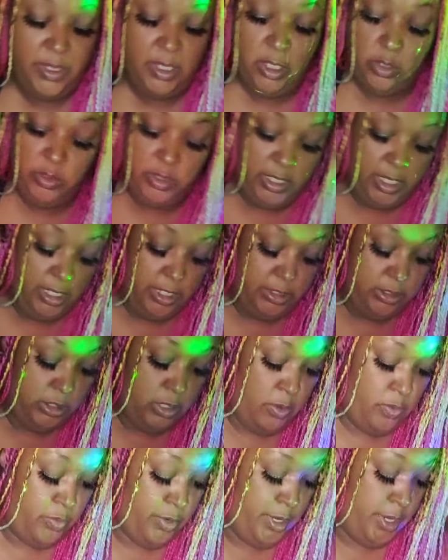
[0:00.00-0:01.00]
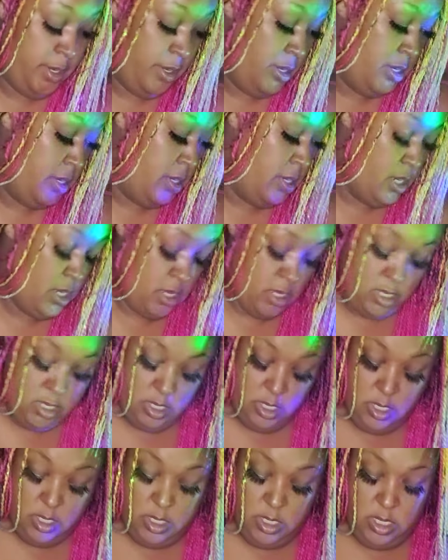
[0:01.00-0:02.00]
be located somewhere.
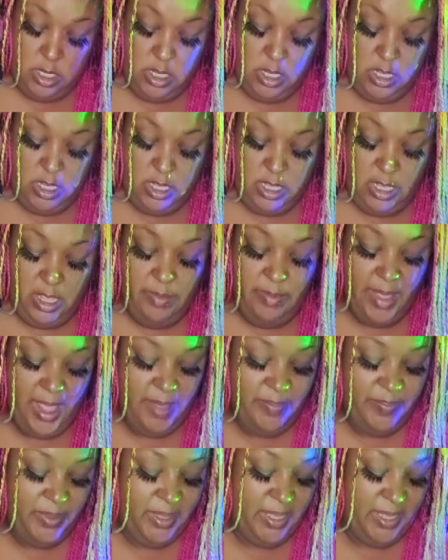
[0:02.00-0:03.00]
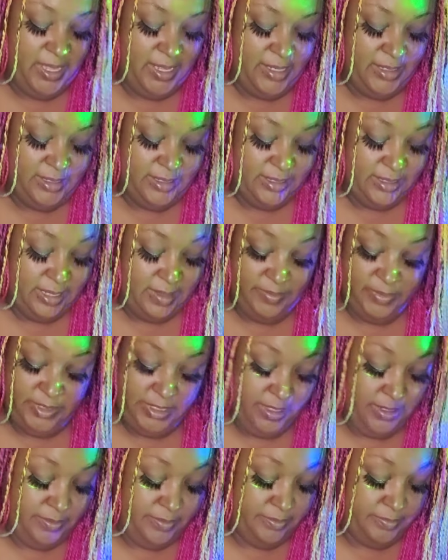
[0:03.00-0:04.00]
It might be in
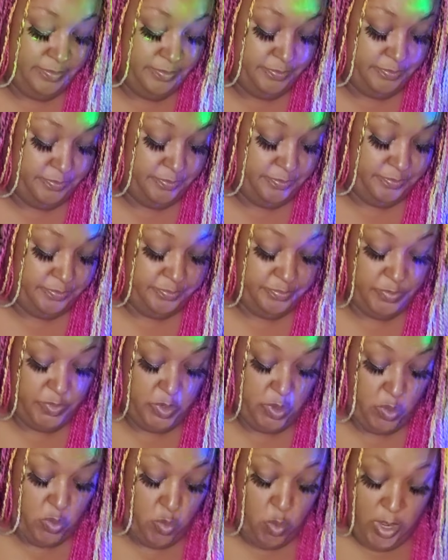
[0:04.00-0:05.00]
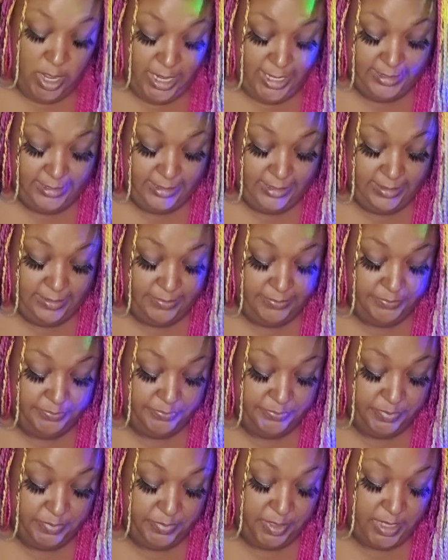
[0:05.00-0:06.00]
something. What?
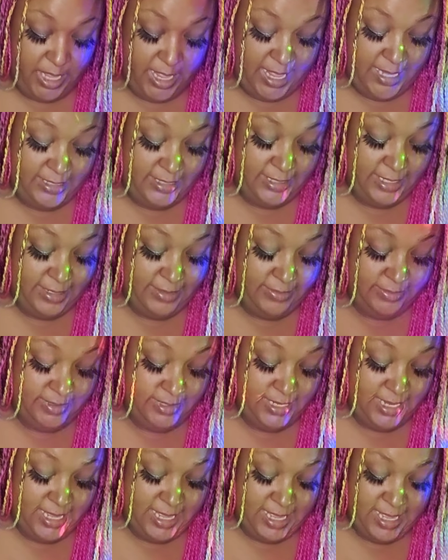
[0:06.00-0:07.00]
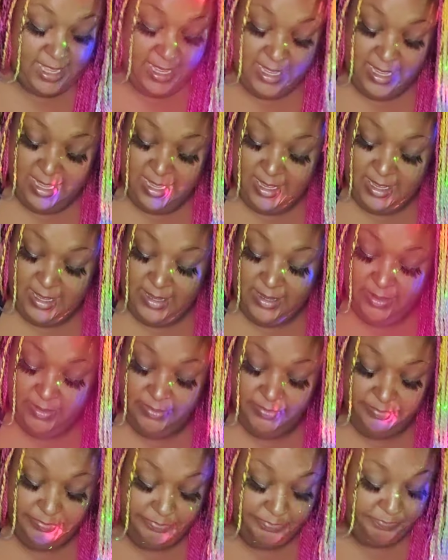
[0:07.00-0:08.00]
I don't
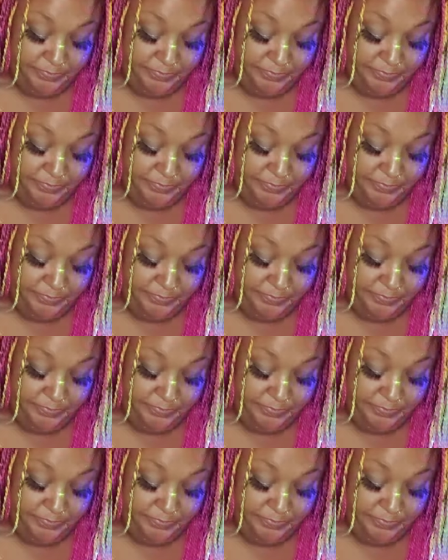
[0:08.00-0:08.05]
know.